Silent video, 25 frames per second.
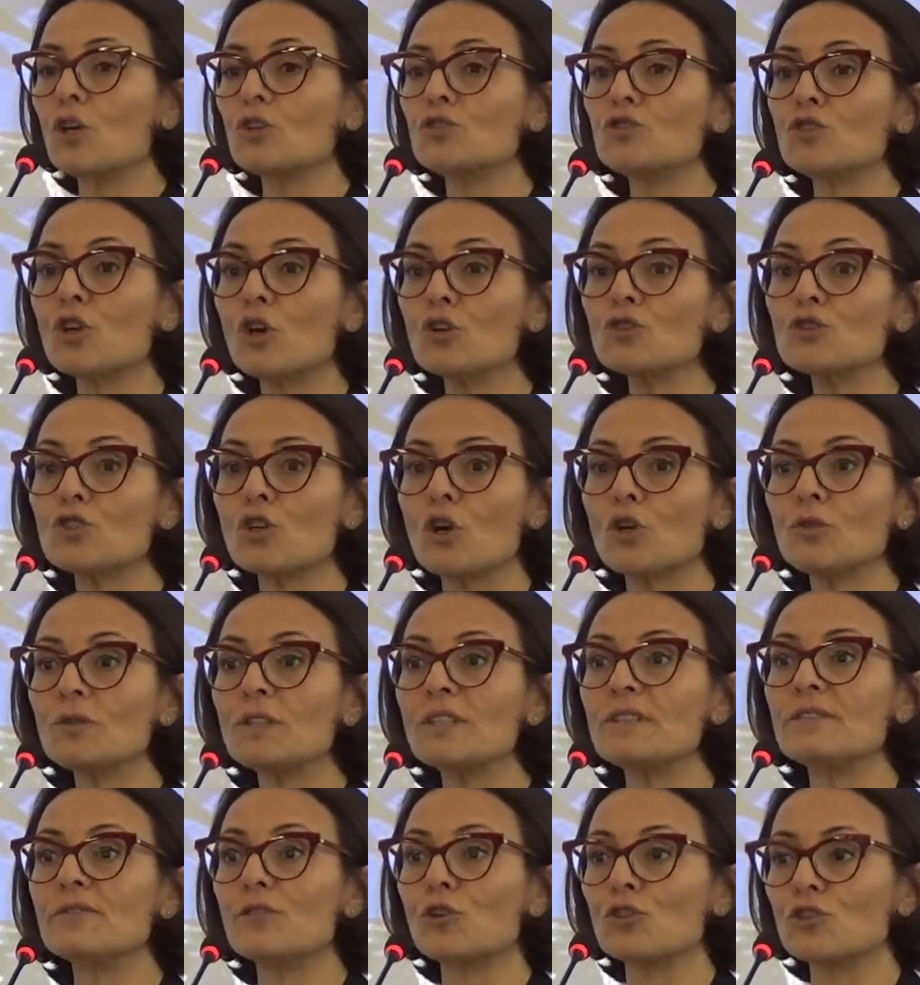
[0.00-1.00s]
not
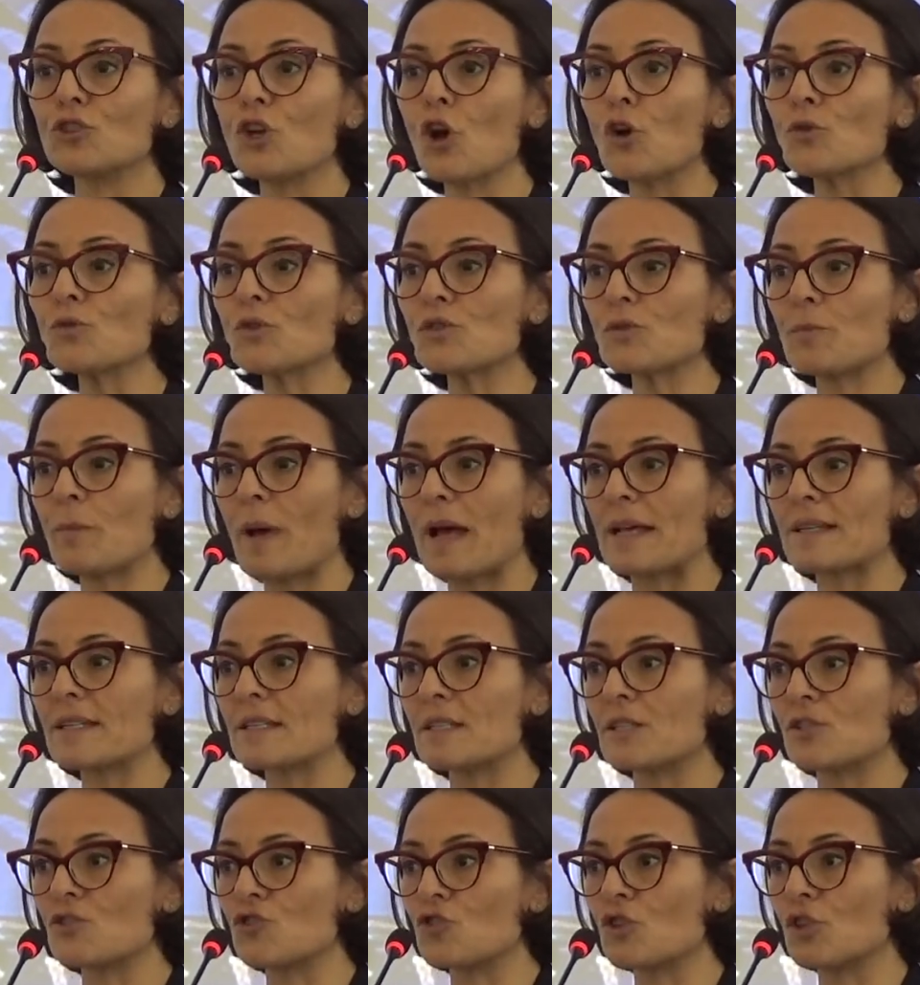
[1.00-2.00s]
only for those
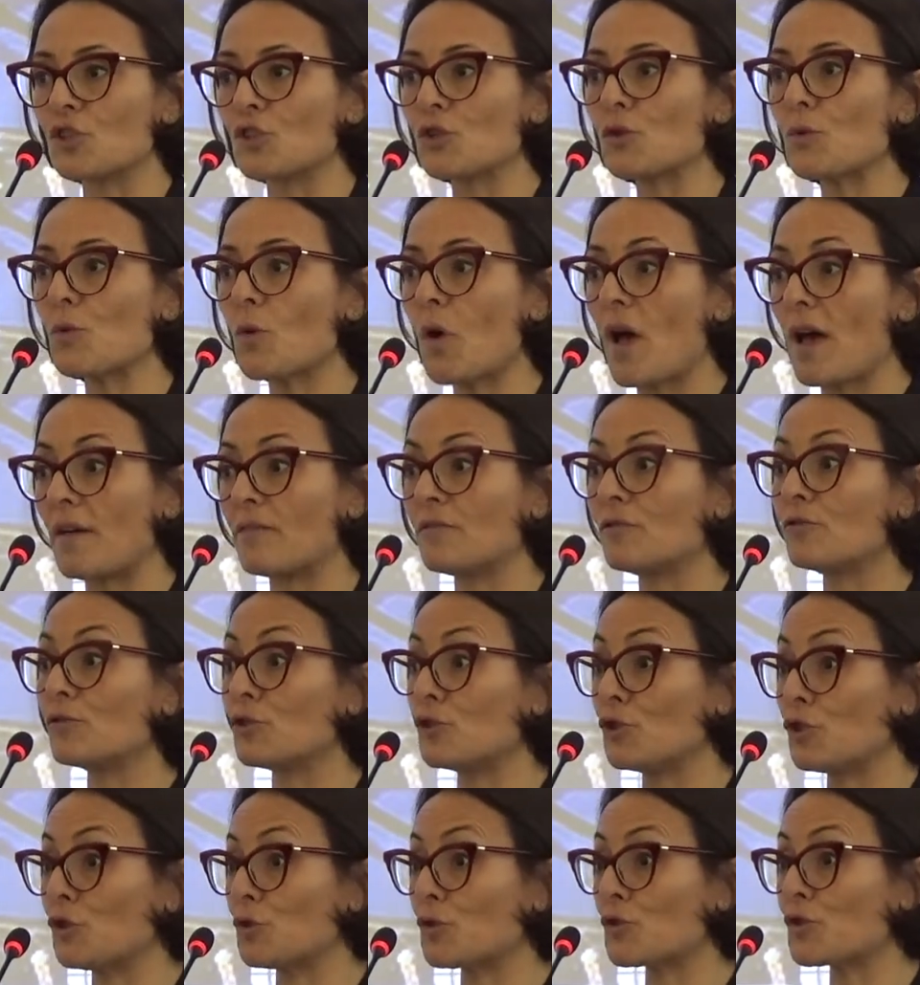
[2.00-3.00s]
passengers who have
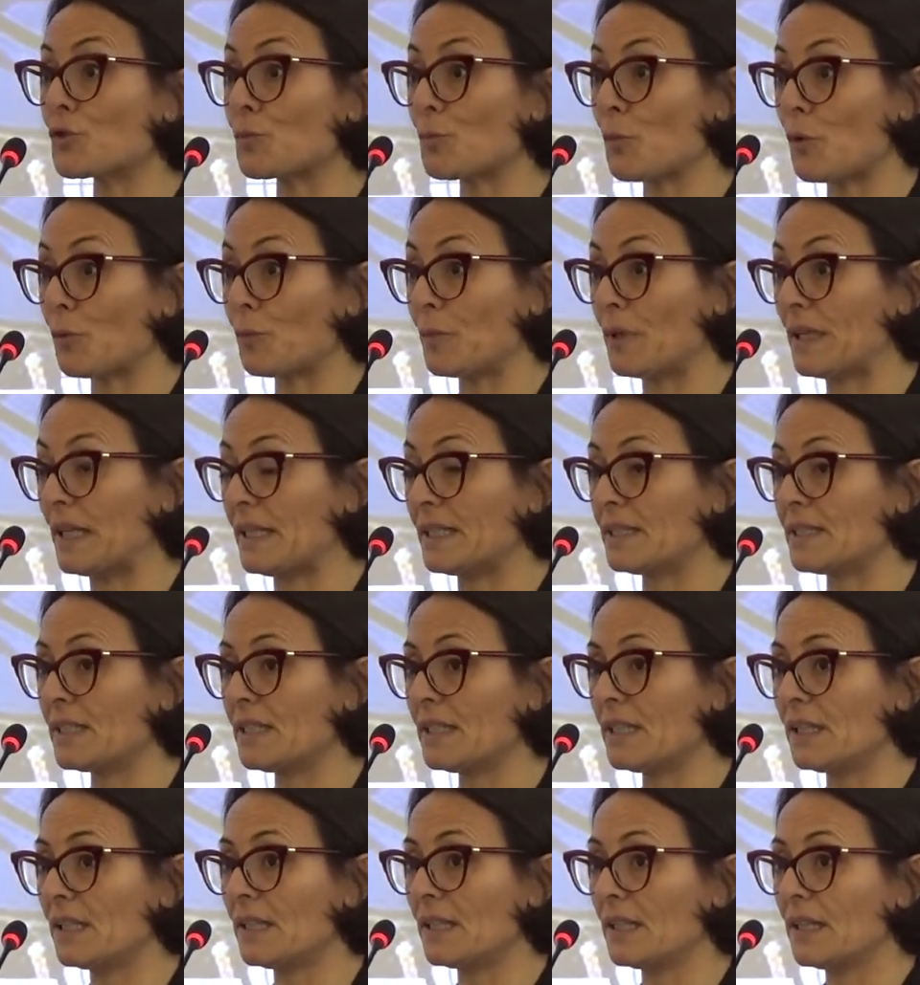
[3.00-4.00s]
reduced
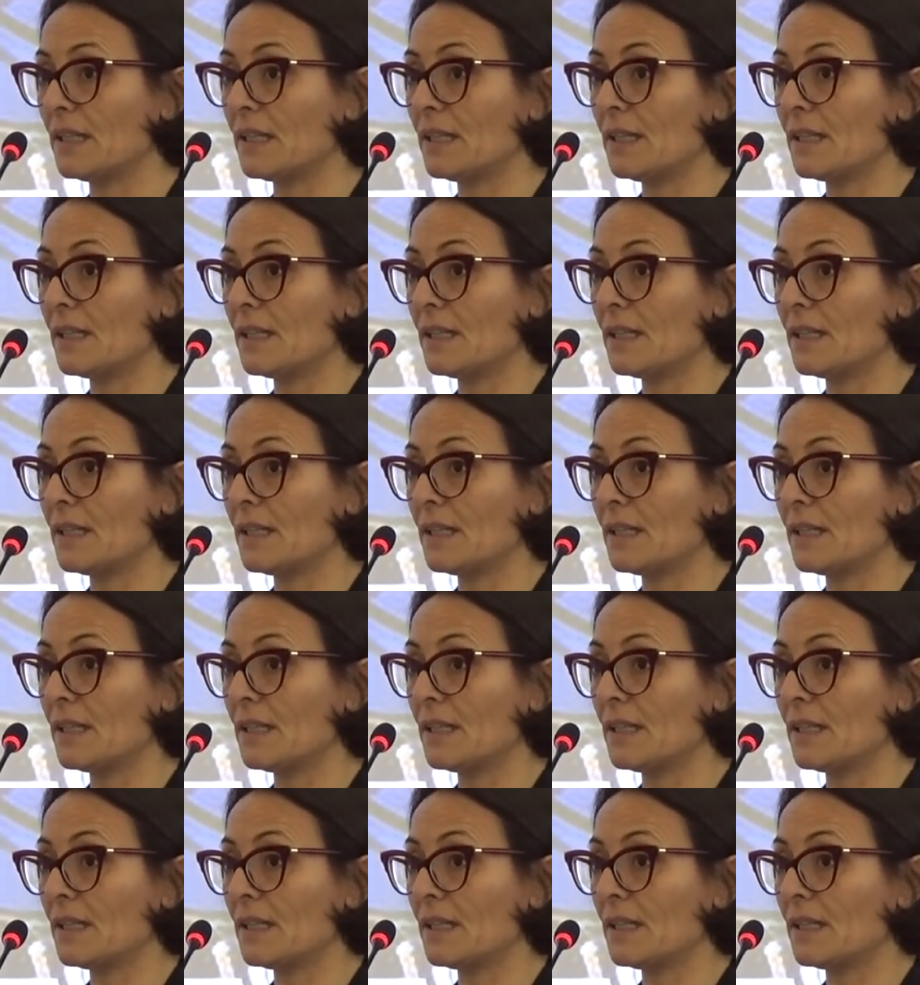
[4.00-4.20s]
mobility,